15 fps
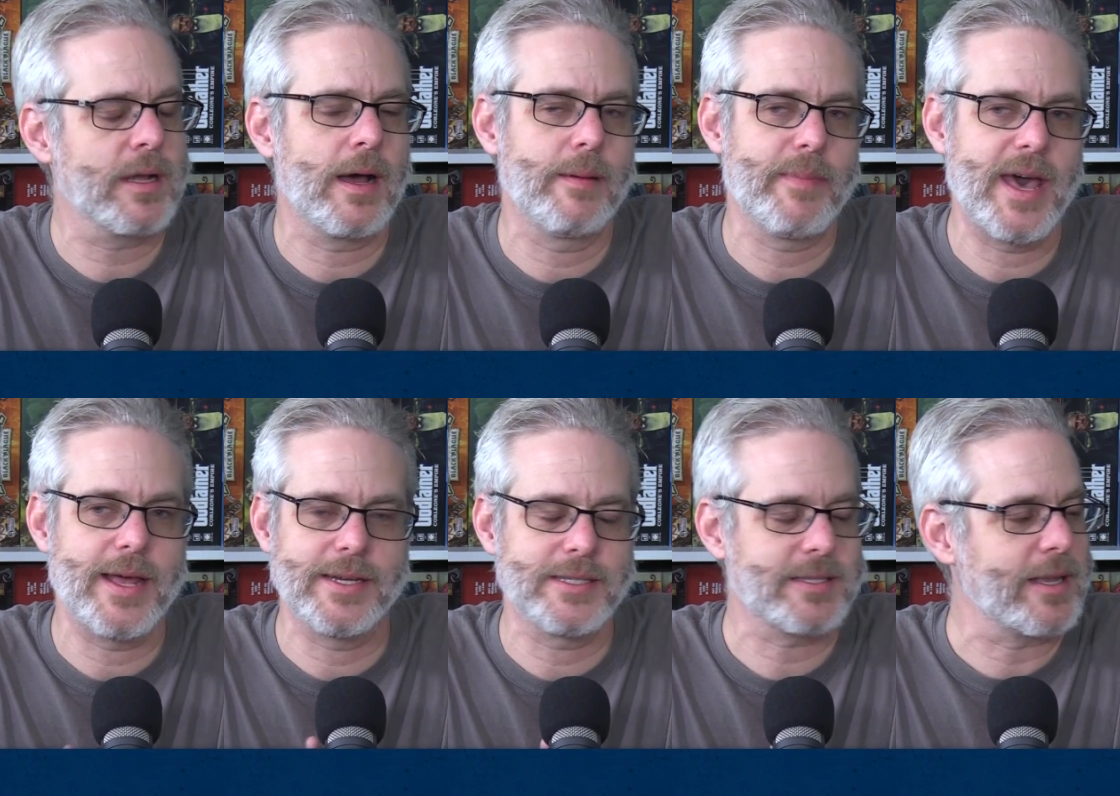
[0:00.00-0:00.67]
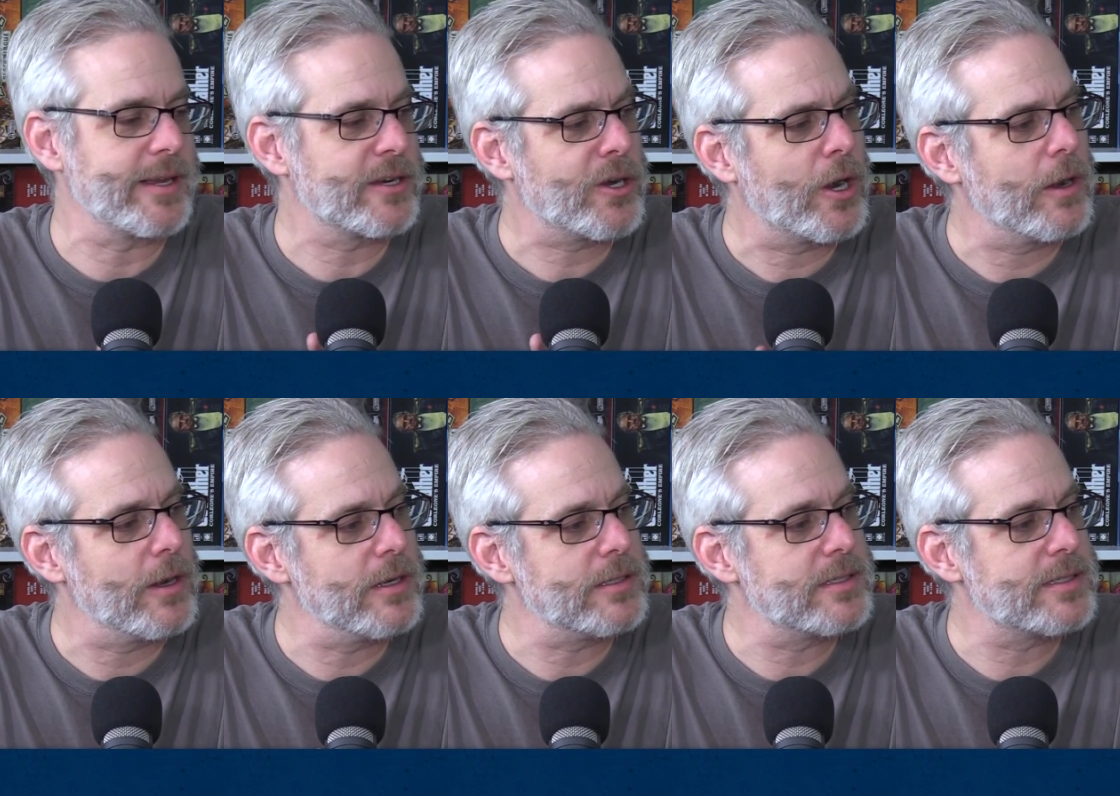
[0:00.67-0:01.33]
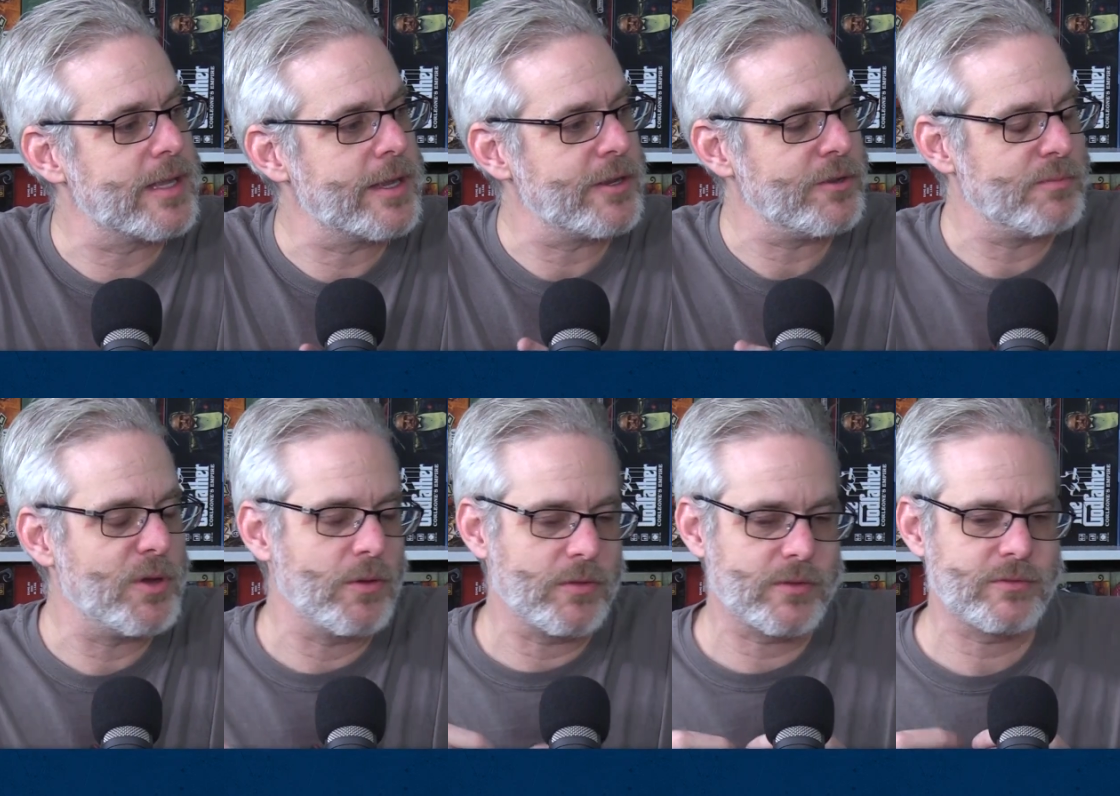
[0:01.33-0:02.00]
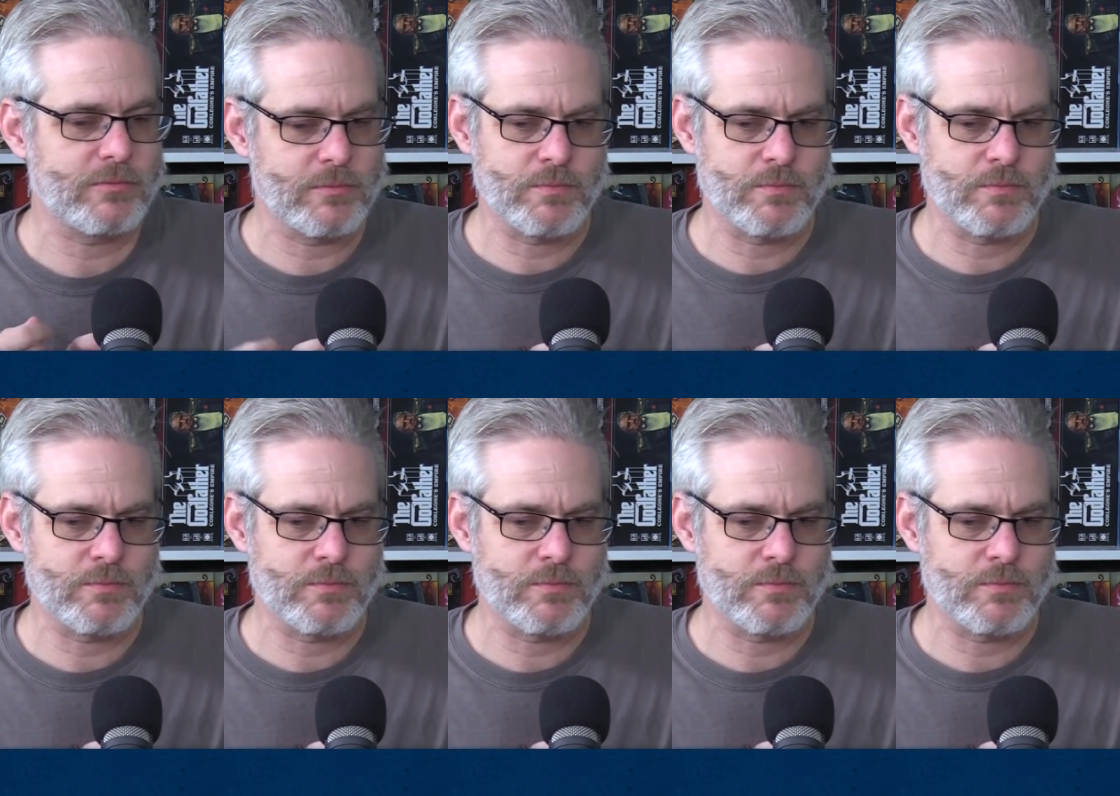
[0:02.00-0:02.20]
combat is like cards that you both